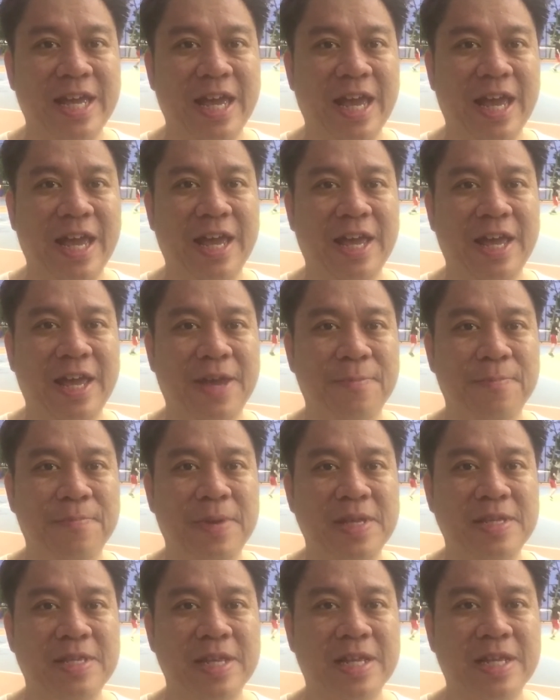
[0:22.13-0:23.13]
And
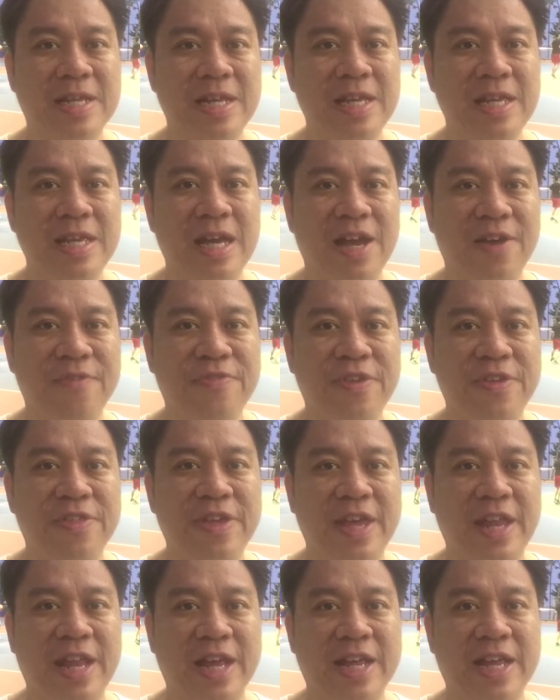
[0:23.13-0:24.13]
basically after
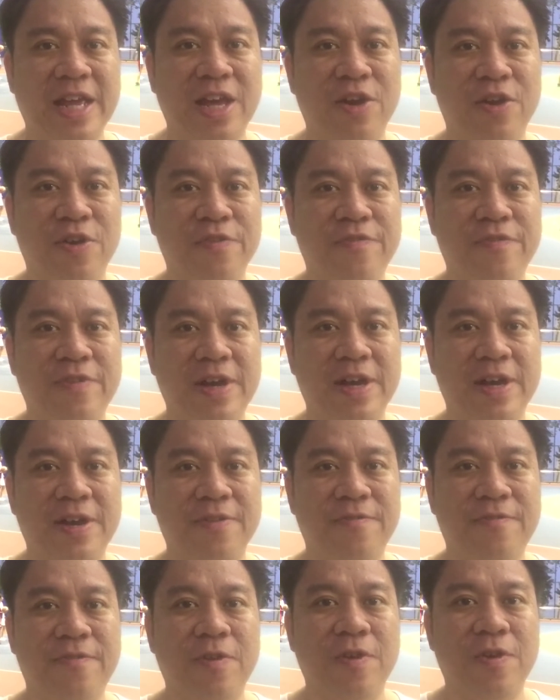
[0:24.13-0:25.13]
that I kind of uh,
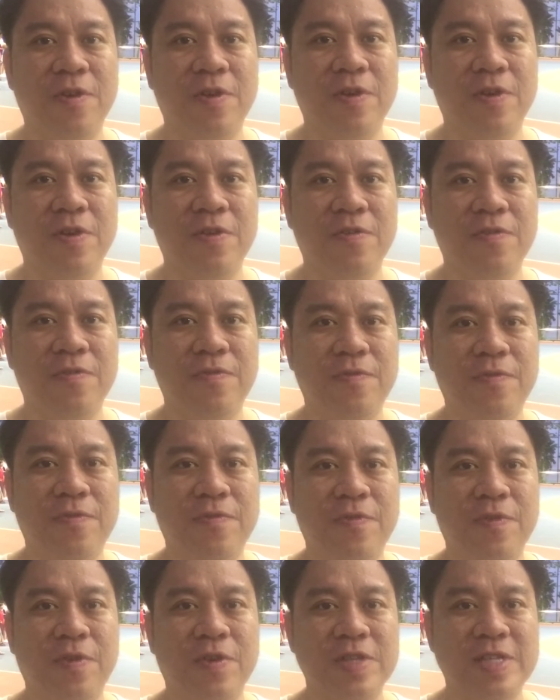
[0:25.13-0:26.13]
fall,
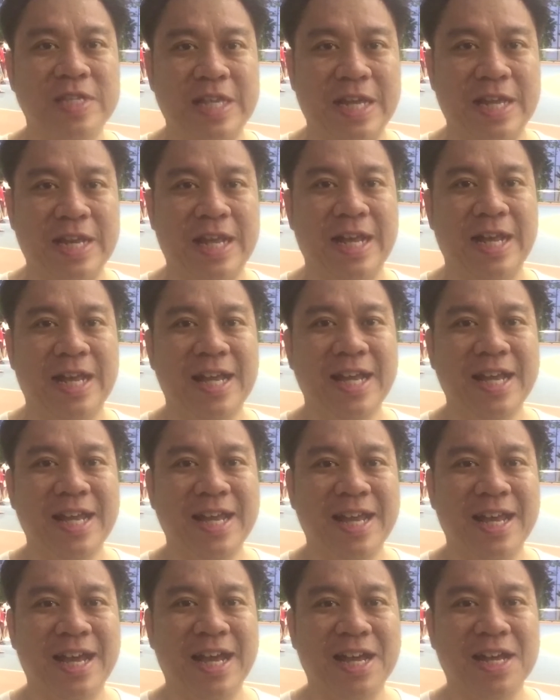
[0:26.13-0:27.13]
fall sick. Uh,
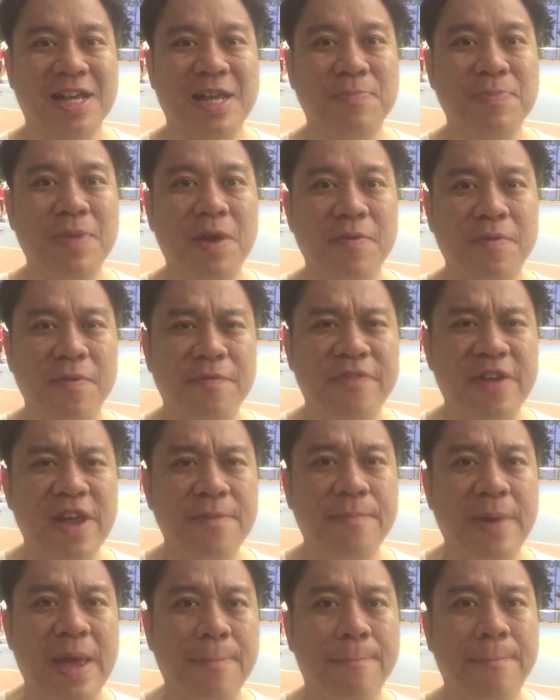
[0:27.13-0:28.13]
uh, come down with a very
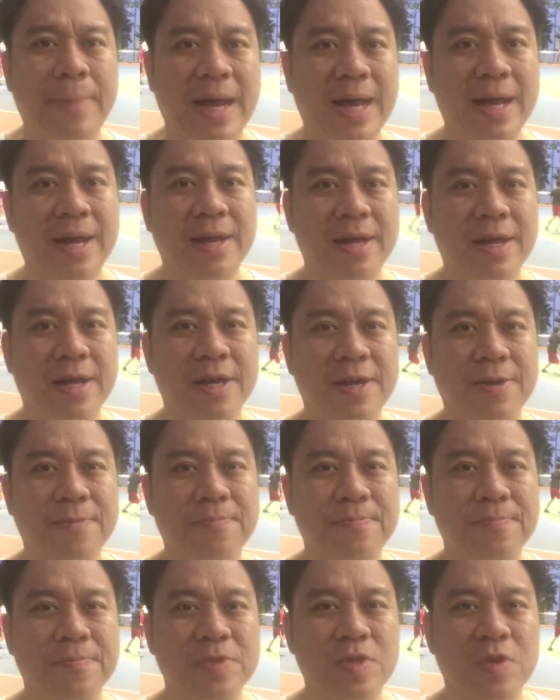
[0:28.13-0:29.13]
bad bug,
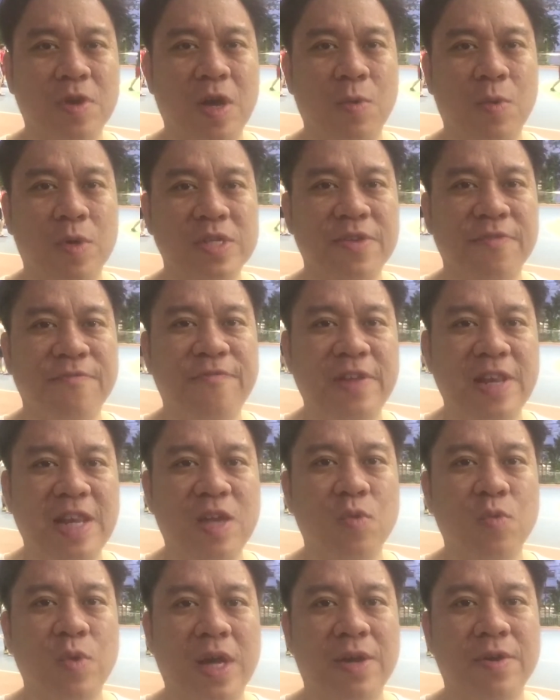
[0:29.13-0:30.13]
um, so I wasn't
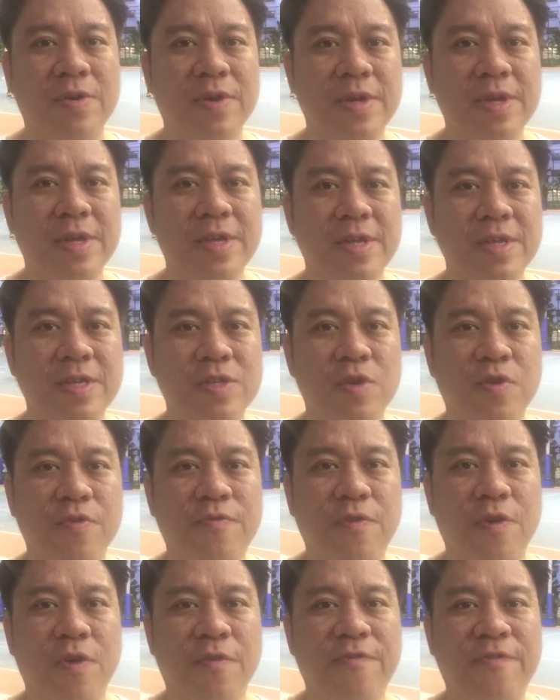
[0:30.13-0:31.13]
feeling well. So
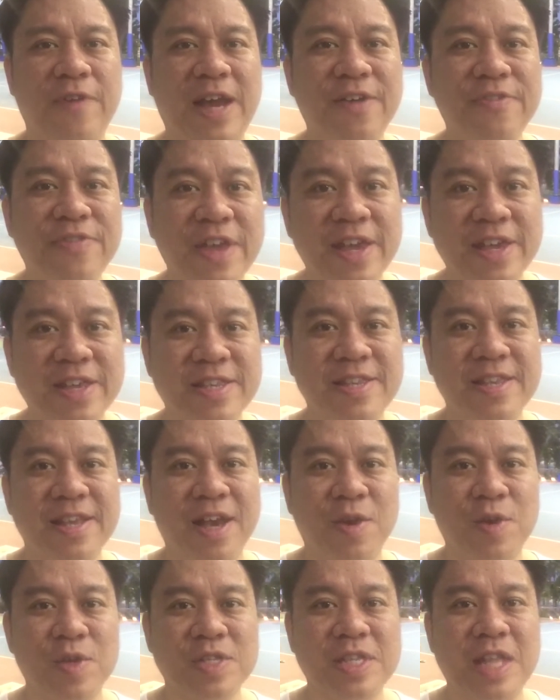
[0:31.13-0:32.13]
for five days
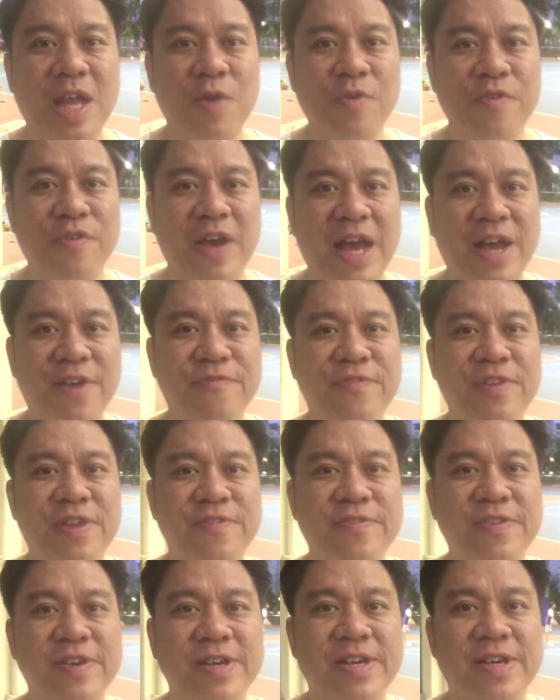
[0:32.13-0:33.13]
I was down with high
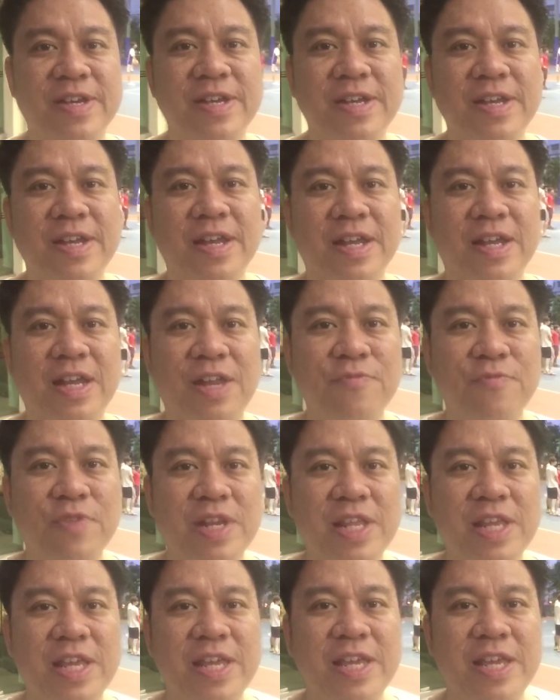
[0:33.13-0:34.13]
fever, can't
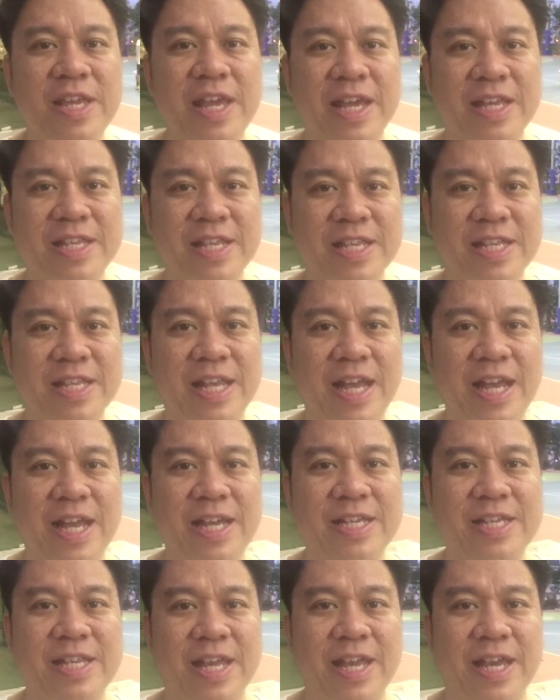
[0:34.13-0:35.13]
really
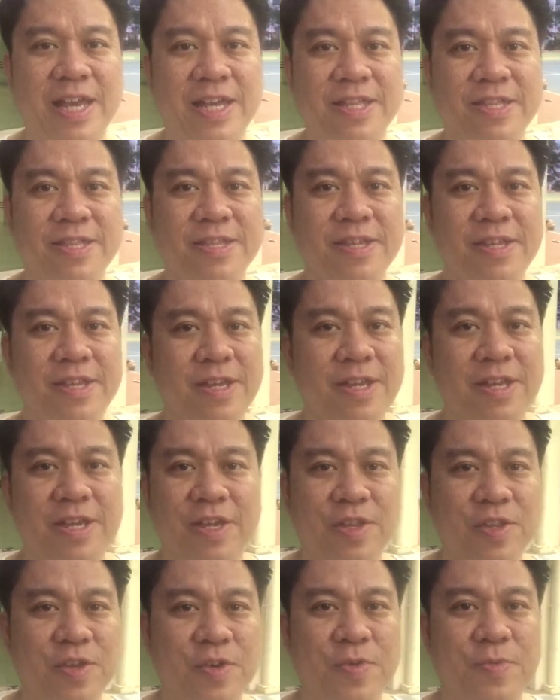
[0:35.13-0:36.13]
exercise and
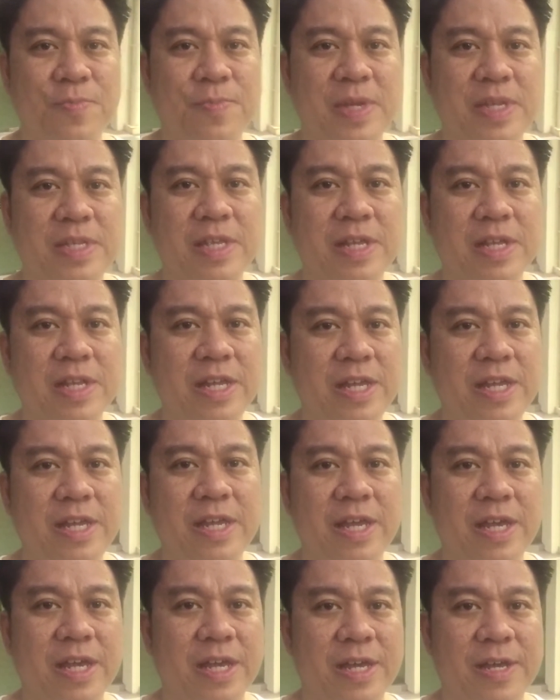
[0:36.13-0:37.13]
you know
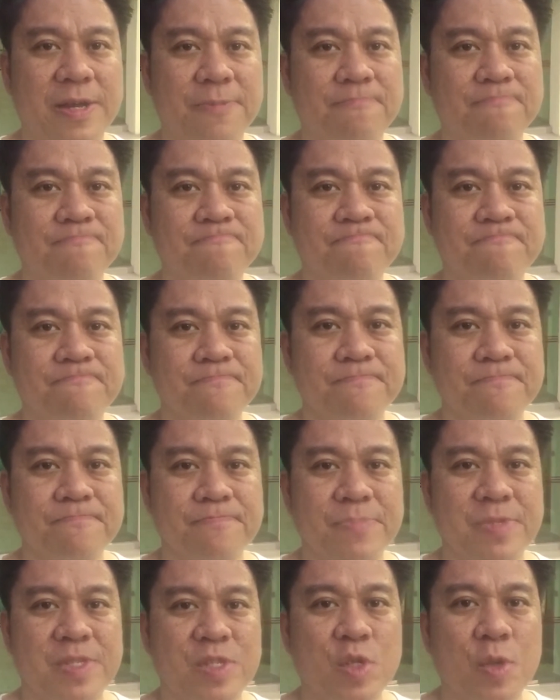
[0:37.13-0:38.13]
basically um,
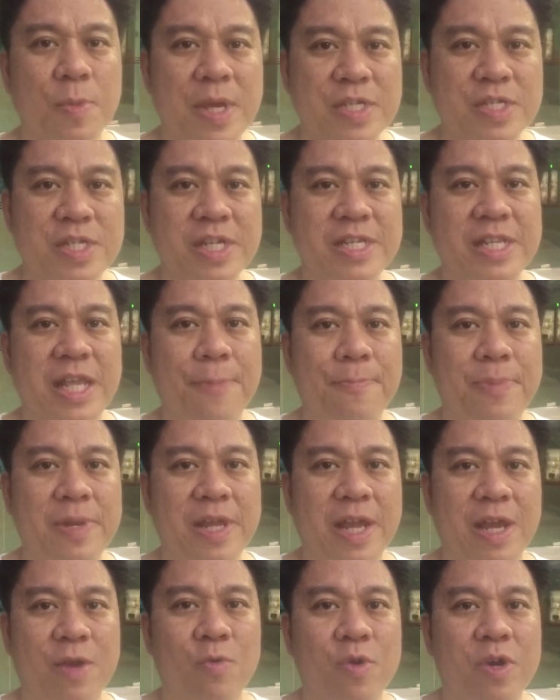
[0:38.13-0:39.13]
so much things
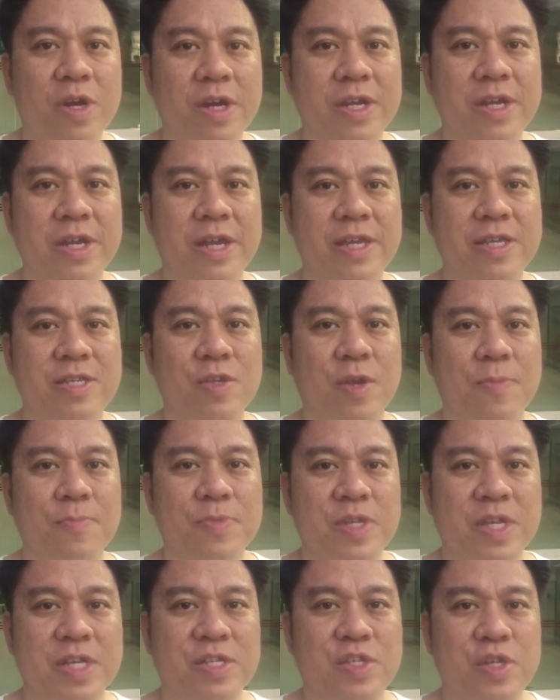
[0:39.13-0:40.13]
happening at work and so I'm
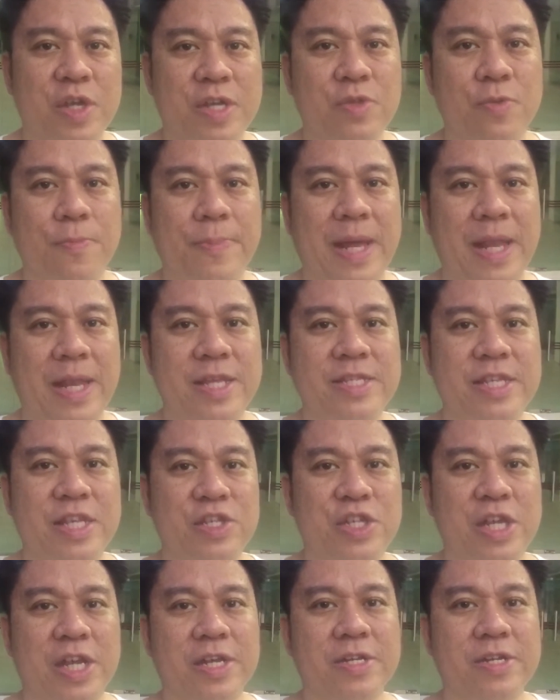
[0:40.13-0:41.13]
just trying to balance
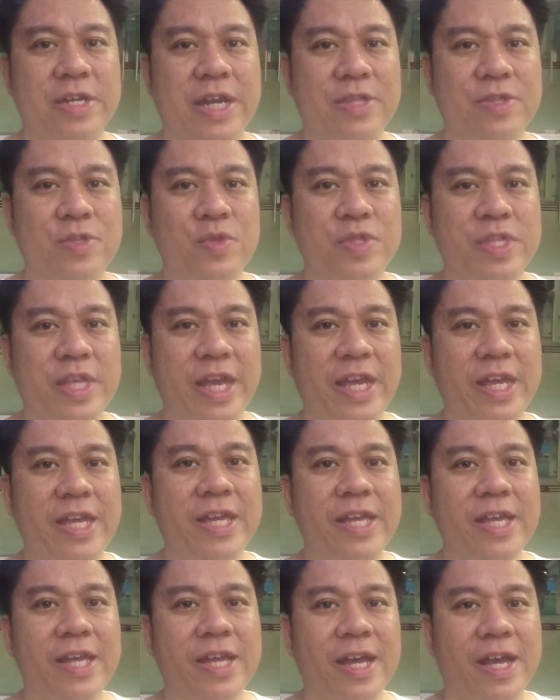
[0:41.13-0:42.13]
and juggle and today
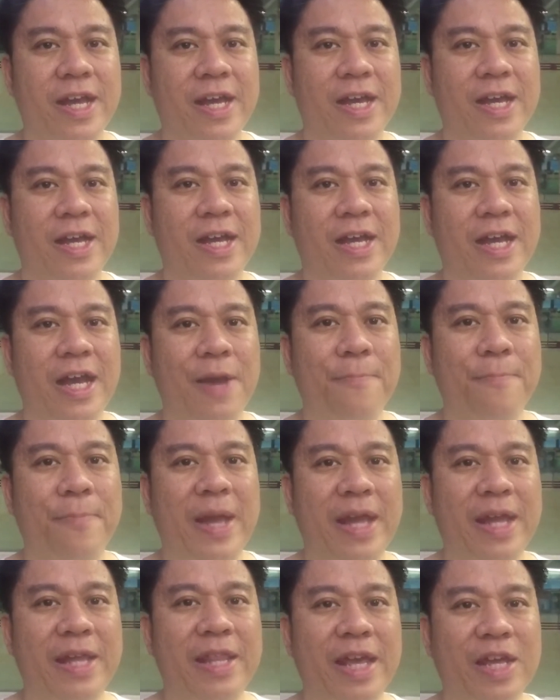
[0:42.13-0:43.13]
uh, I'm
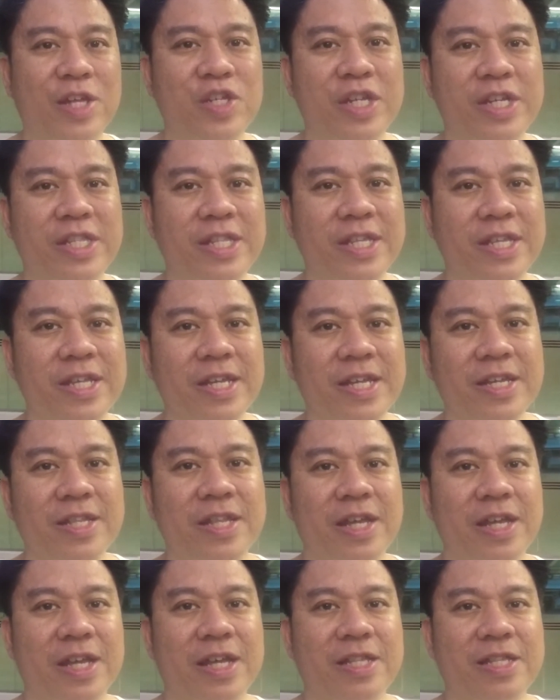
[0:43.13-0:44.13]
back in action.
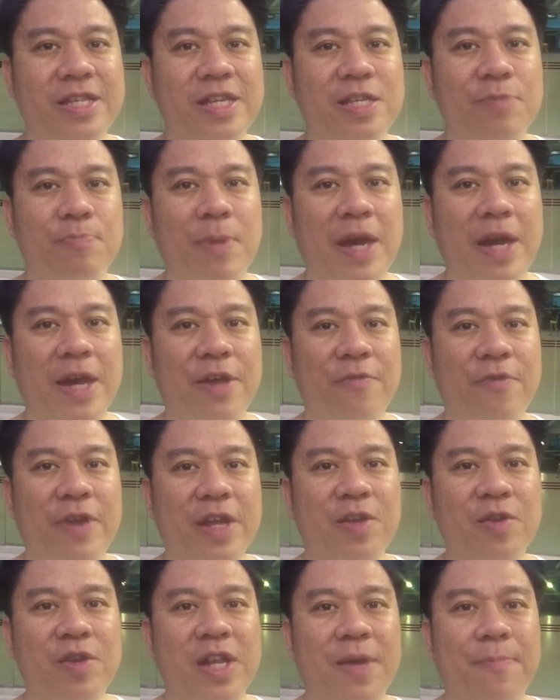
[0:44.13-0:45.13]
Uh, this is my
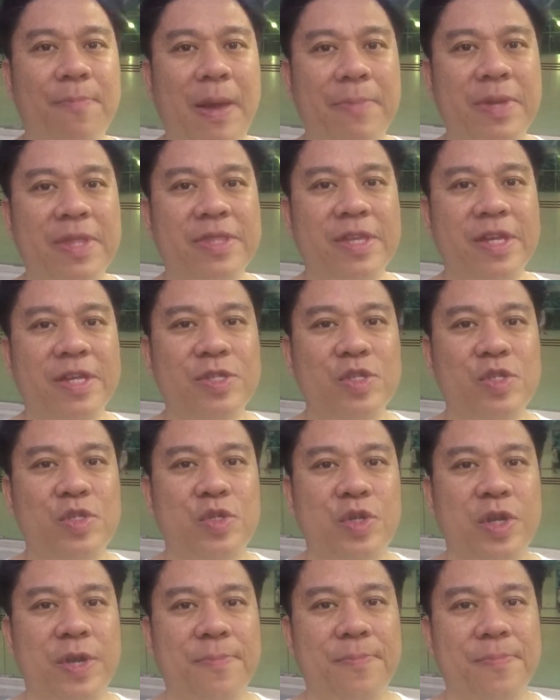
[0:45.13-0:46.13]
regular badminton
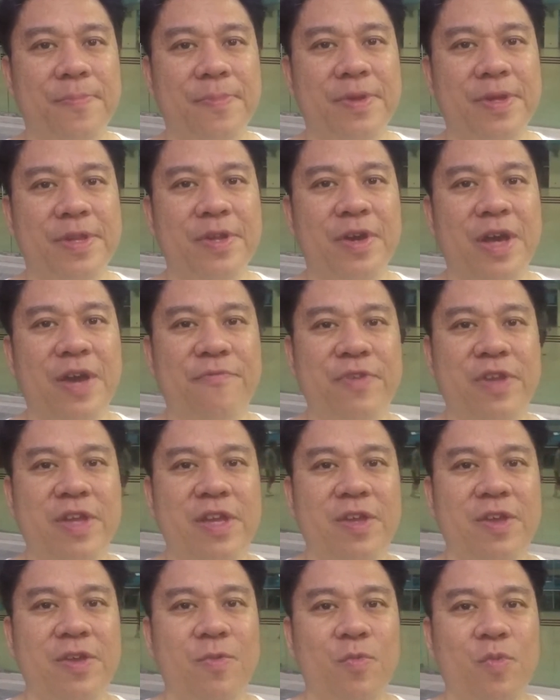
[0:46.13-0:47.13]
trip, you know,
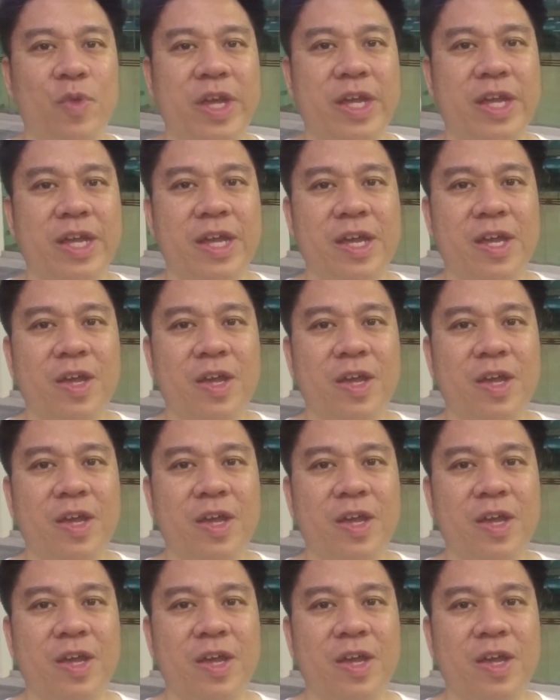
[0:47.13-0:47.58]
every week.